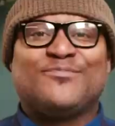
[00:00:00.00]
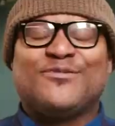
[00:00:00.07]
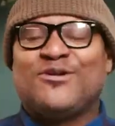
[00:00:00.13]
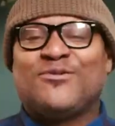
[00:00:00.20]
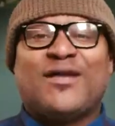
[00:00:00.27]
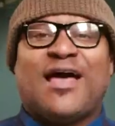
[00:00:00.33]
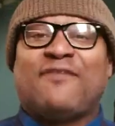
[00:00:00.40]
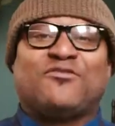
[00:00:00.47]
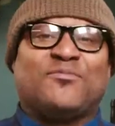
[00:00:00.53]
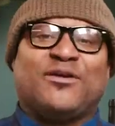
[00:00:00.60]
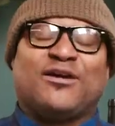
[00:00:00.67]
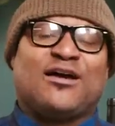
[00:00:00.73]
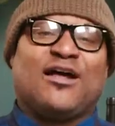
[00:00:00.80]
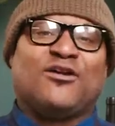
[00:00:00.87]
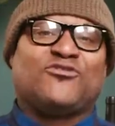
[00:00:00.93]
You don't have to be a
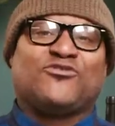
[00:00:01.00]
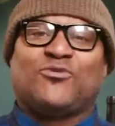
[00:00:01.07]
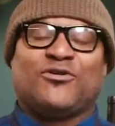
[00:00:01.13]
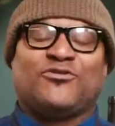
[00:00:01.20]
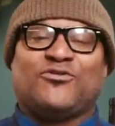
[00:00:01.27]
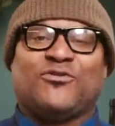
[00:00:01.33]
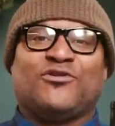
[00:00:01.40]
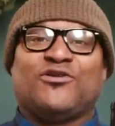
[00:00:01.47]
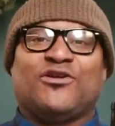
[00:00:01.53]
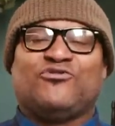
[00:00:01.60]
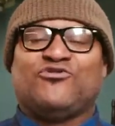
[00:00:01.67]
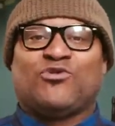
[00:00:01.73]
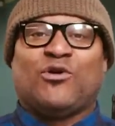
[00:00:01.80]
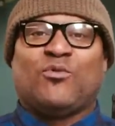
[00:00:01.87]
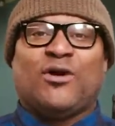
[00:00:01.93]
connoisseur to
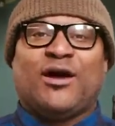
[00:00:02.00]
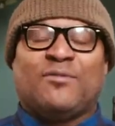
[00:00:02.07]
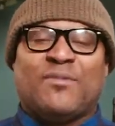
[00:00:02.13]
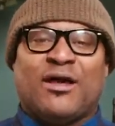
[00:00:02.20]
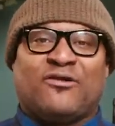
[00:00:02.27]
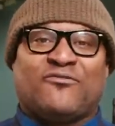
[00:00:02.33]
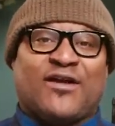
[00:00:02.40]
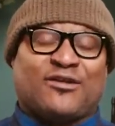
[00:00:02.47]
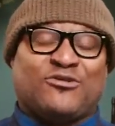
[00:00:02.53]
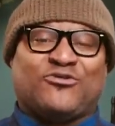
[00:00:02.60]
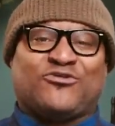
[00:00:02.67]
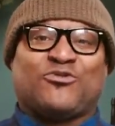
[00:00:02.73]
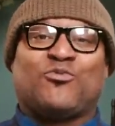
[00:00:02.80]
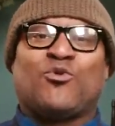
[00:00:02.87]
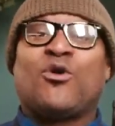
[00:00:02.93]
enjoy wine. Matter of fact, you
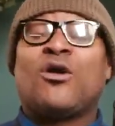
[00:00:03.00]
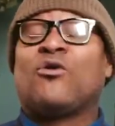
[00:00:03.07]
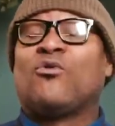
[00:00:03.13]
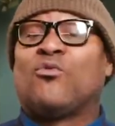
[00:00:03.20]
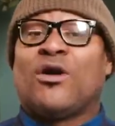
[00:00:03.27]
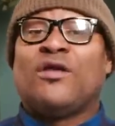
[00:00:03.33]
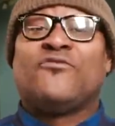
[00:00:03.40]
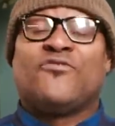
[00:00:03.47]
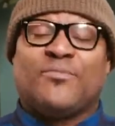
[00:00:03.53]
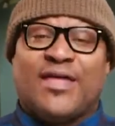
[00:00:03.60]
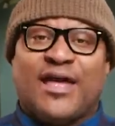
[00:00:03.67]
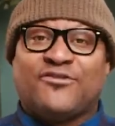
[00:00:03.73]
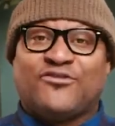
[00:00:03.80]
should run from that